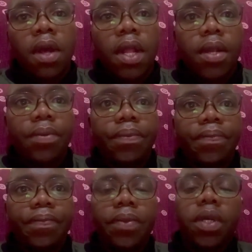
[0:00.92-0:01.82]
Hello,
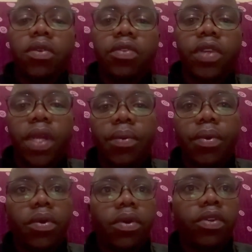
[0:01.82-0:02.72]
today
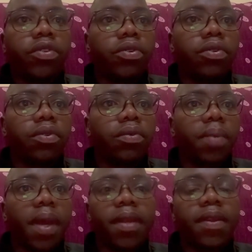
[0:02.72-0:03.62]
we're going to
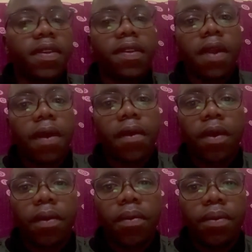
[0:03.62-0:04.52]
paint a
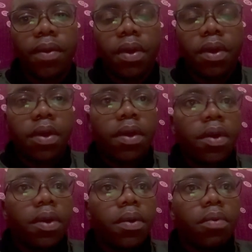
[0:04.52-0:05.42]
scenario
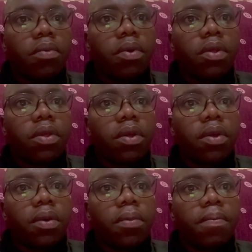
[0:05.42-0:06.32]
with
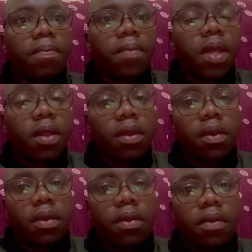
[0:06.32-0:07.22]

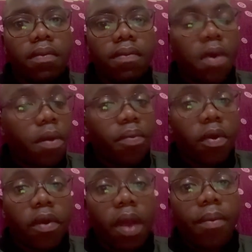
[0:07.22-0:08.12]
in
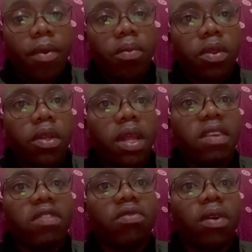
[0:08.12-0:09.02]
programming with
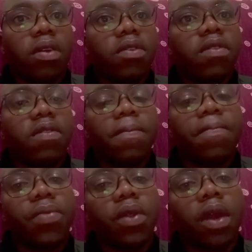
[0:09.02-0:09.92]
data structures.
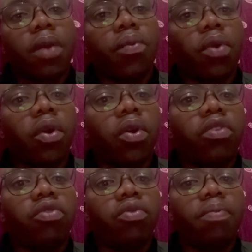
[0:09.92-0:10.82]
Okay, we're
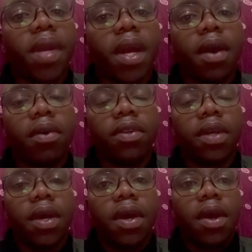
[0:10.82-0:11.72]
going to pick out
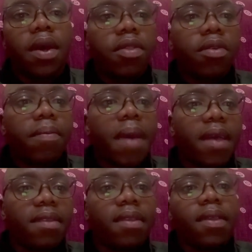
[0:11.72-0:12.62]
the
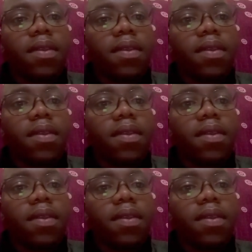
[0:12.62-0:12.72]
best